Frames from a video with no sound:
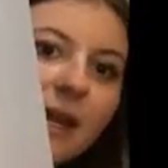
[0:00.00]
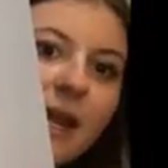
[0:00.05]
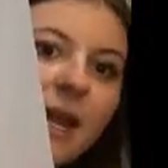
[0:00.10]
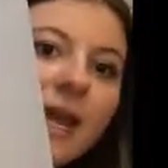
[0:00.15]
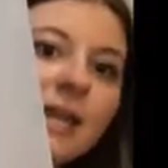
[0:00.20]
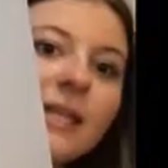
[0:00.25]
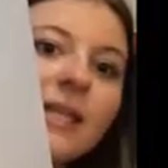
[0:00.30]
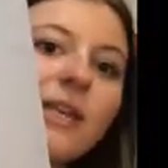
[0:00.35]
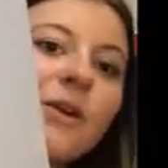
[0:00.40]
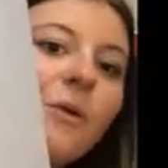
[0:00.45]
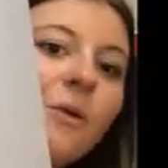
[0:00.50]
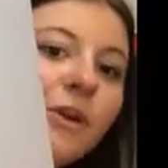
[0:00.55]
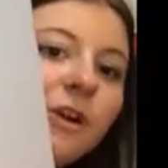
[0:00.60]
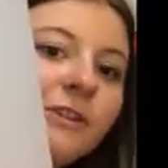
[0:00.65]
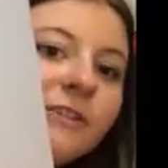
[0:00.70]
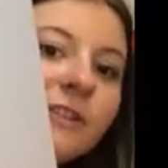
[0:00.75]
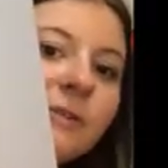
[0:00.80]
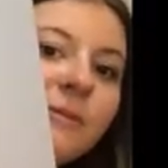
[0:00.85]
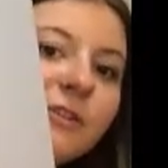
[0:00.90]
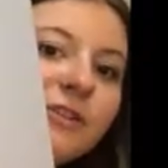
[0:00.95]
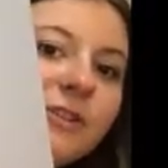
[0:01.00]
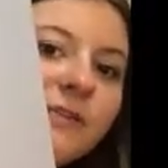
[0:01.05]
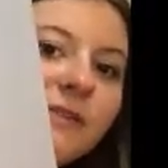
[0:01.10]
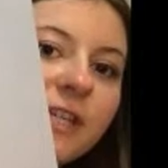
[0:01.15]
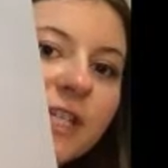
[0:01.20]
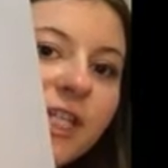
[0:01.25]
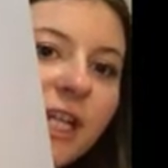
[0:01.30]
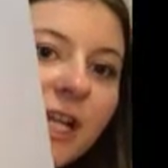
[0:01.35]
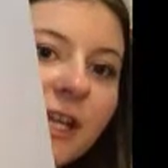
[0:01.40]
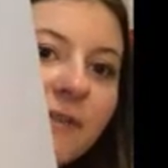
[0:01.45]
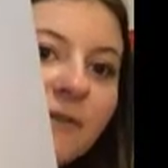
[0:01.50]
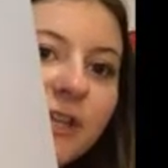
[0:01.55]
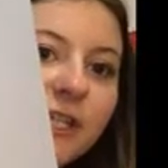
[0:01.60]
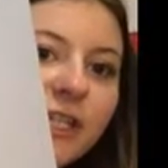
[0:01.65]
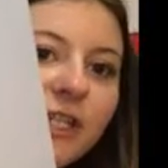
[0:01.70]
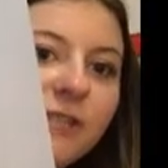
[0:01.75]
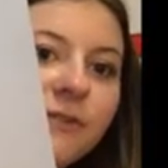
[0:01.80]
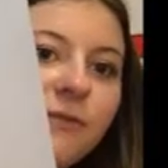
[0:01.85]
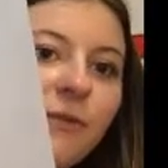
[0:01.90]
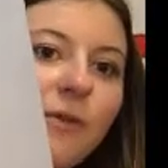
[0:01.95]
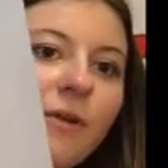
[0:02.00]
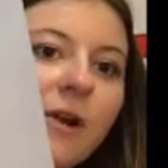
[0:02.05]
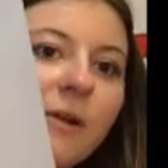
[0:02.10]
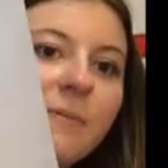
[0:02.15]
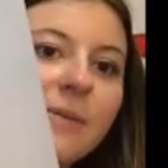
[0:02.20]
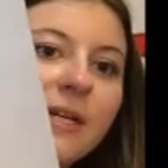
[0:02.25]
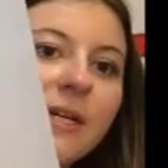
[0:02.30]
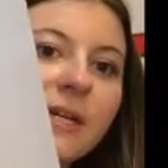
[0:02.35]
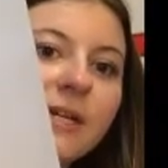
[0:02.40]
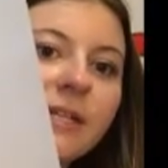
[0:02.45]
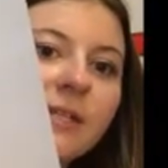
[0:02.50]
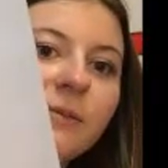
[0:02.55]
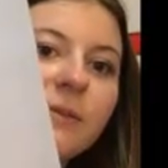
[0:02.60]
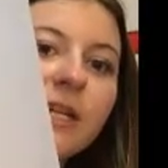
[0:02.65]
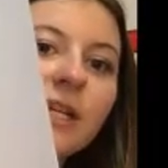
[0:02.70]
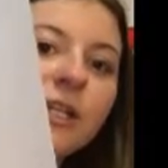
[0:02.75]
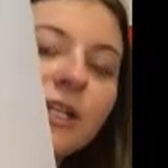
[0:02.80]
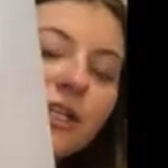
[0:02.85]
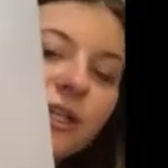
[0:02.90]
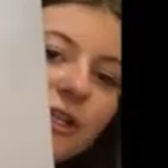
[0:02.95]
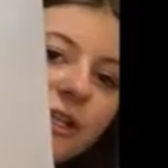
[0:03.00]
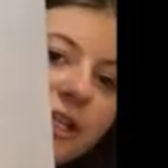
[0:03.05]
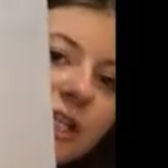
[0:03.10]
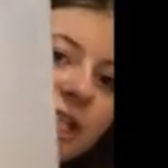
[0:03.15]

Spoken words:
And the order of symmetry of this jellyfish is 4 because we can turn